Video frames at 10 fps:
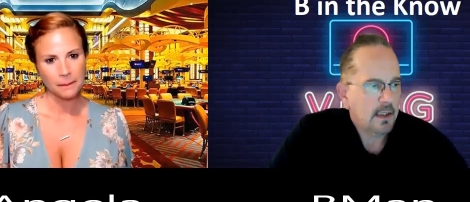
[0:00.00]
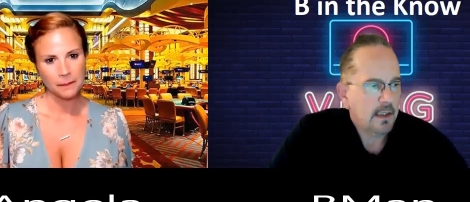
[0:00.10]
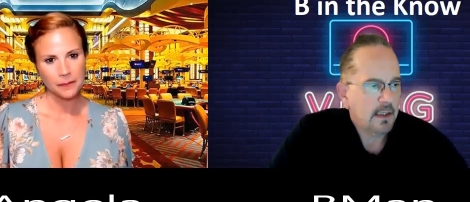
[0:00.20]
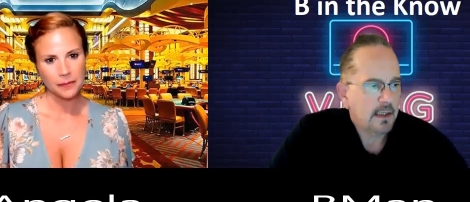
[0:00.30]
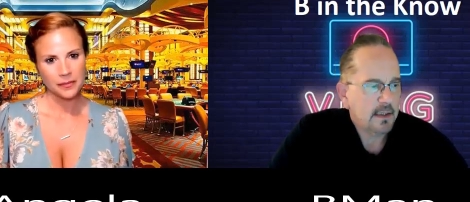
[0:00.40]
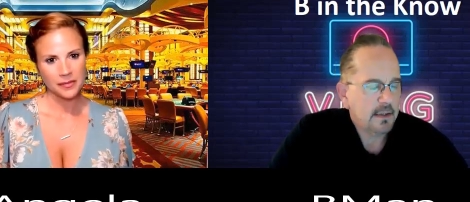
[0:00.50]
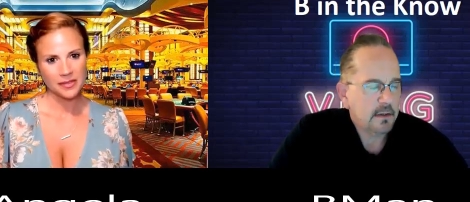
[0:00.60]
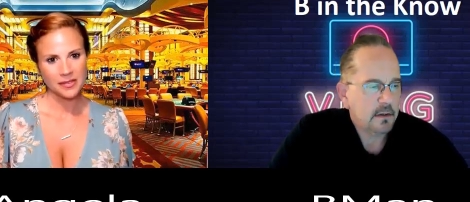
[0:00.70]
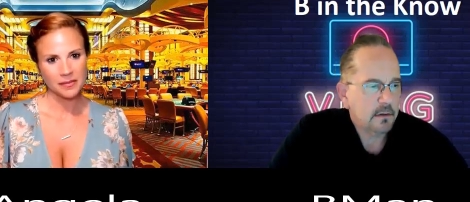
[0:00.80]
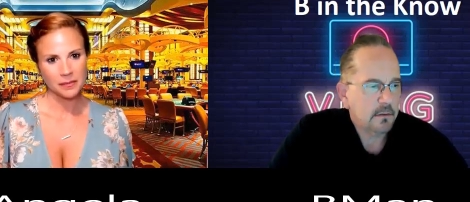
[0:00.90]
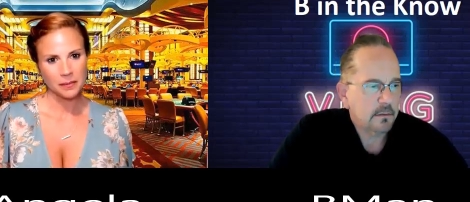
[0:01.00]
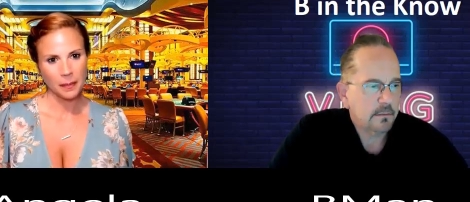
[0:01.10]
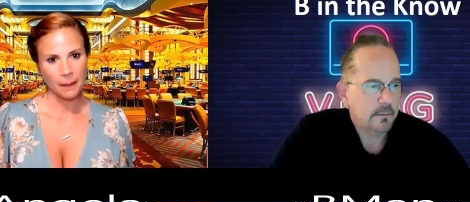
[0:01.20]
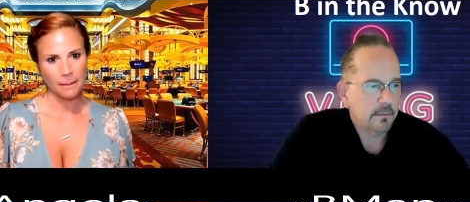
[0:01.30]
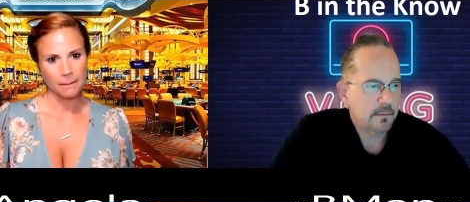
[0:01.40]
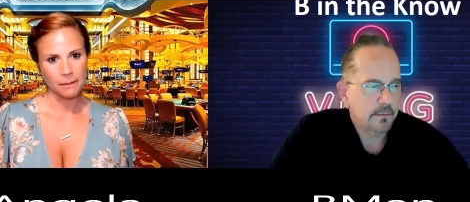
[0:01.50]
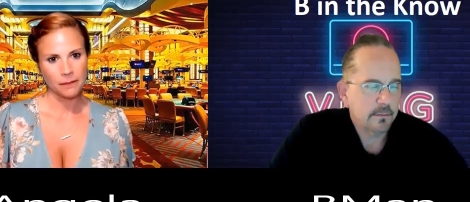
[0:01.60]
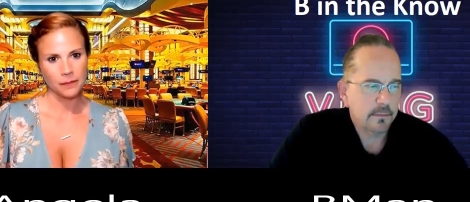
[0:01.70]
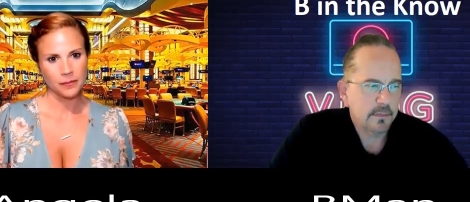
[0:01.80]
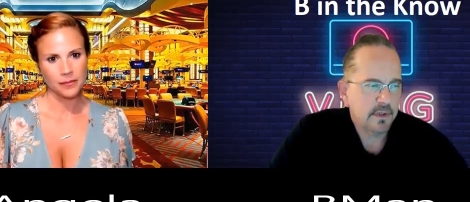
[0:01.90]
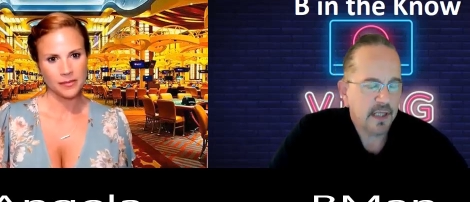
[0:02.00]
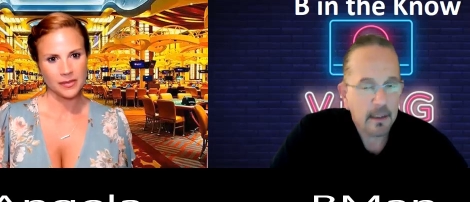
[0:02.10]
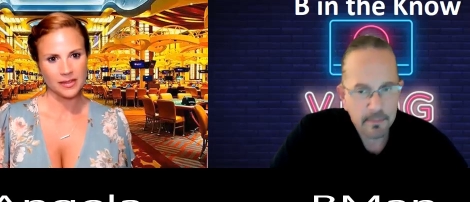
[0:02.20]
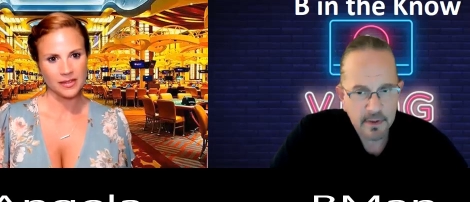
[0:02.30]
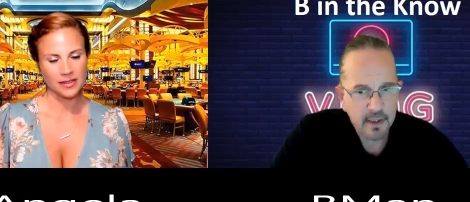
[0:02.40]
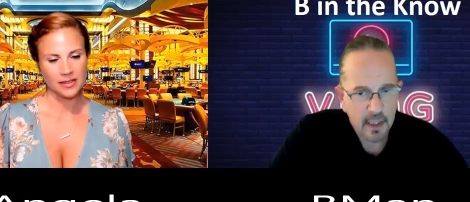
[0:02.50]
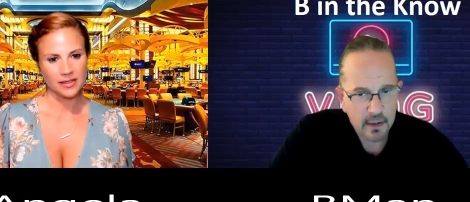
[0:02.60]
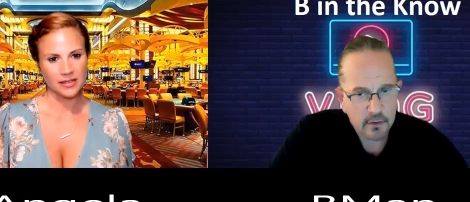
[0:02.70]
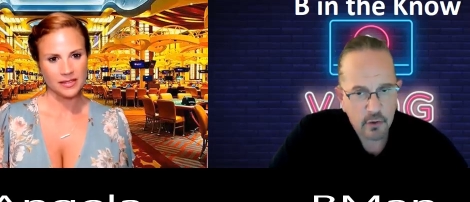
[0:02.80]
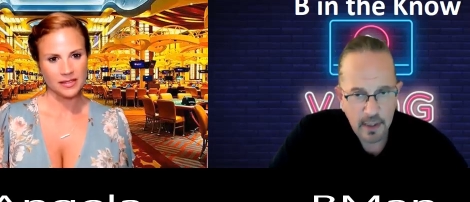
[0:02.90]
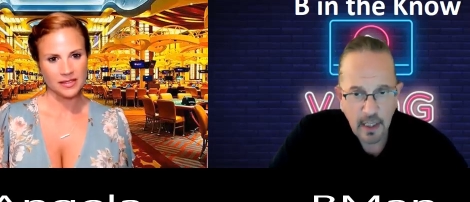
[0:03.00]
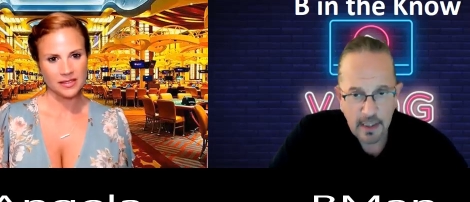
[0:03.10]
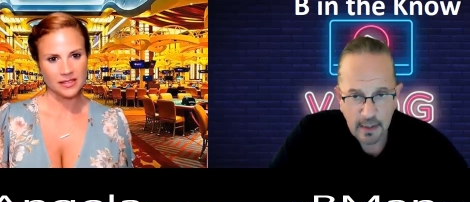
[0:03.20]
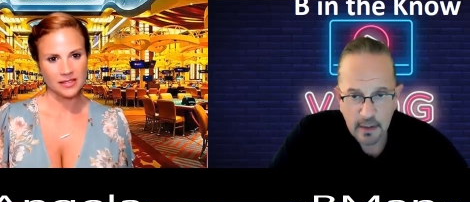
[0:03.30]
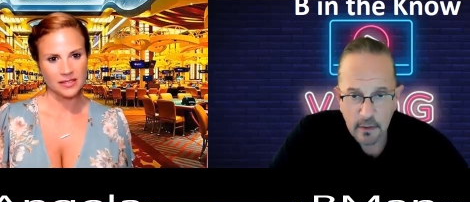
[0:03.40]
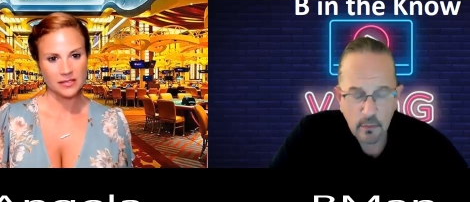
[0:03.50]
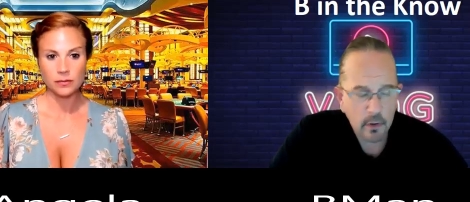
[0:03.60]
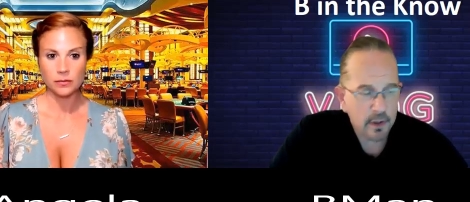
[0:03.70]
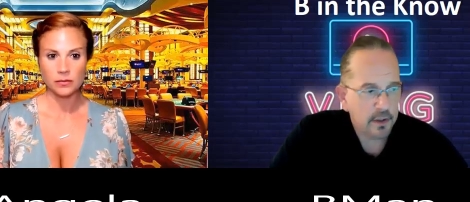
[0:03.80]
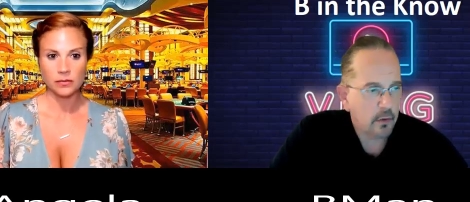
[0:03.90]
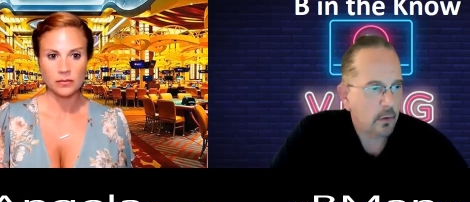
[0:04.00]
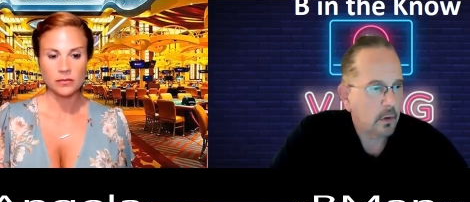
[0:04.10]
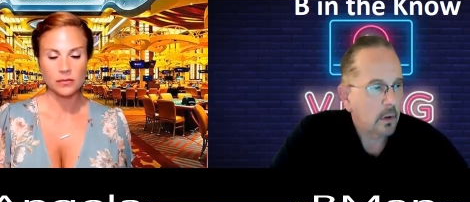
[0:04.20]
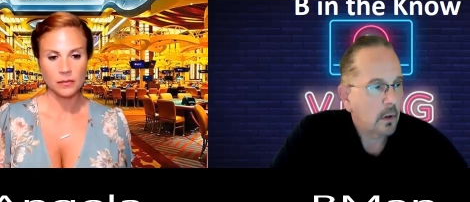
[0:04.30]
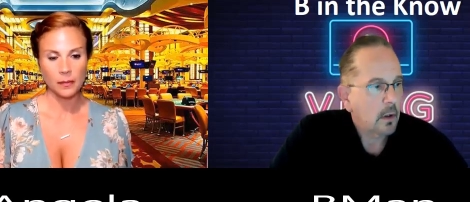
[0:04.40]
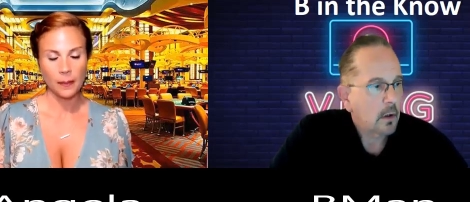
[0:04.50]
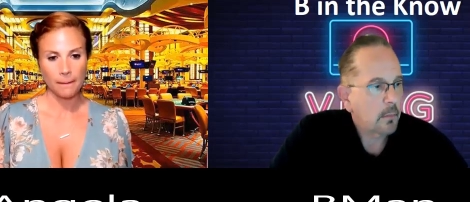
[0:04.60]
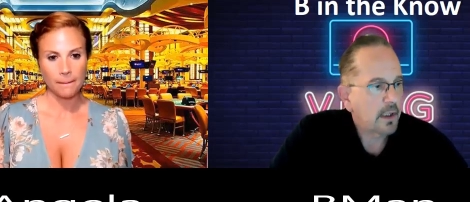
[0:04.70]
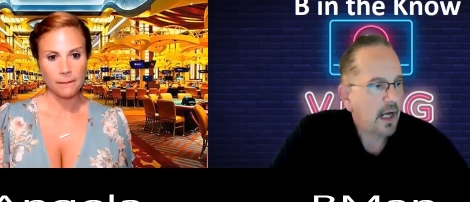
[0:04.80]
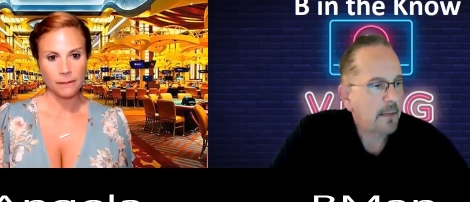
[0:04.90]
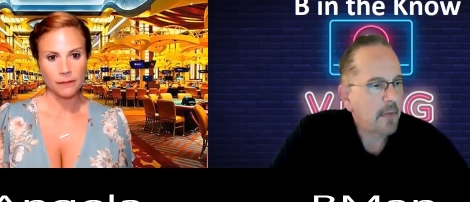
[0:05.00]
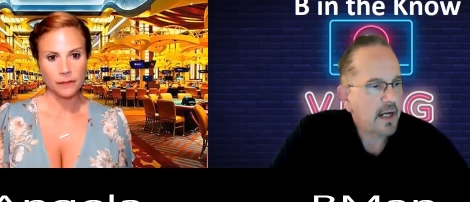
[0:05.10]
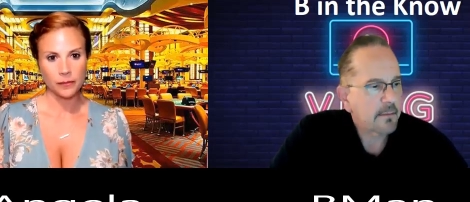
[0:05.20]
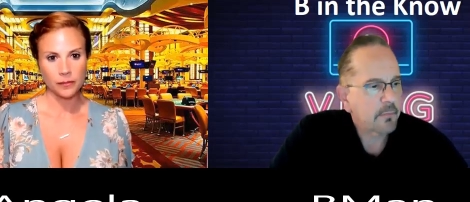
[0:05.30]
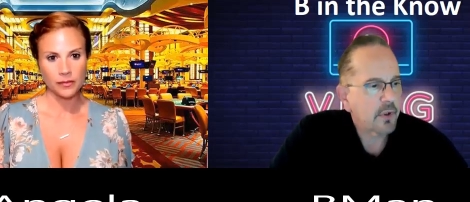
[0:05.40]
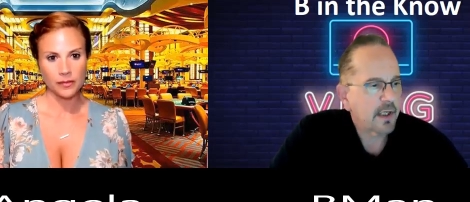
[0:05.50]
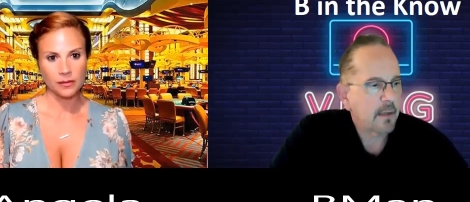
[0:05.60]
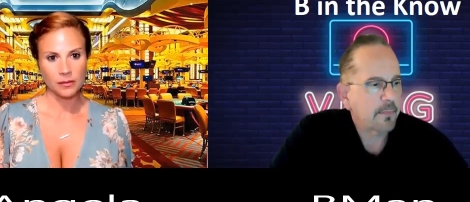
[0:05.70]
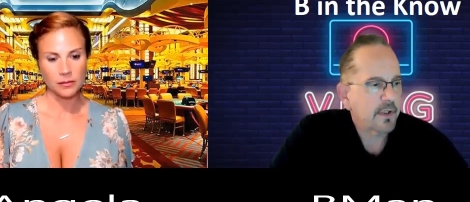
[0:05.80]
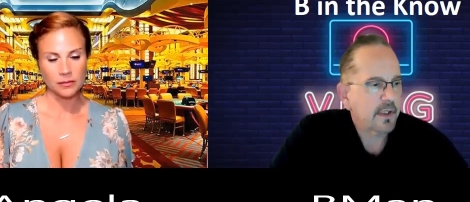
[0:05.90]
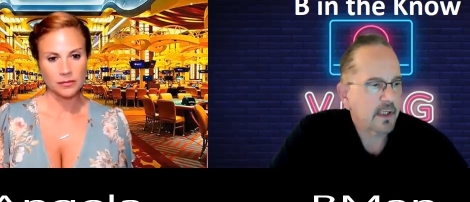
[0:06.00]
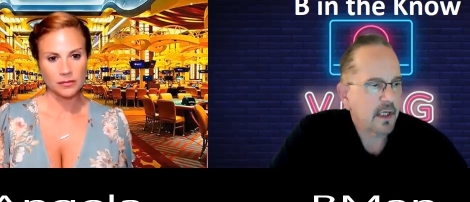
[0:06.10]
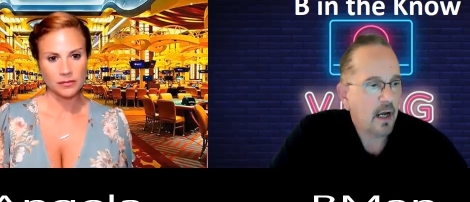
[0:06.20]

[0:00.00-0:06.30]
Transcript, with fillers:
Speaker 1: uh, you got to be, you got to tread lightly. You really do but I might bring up in the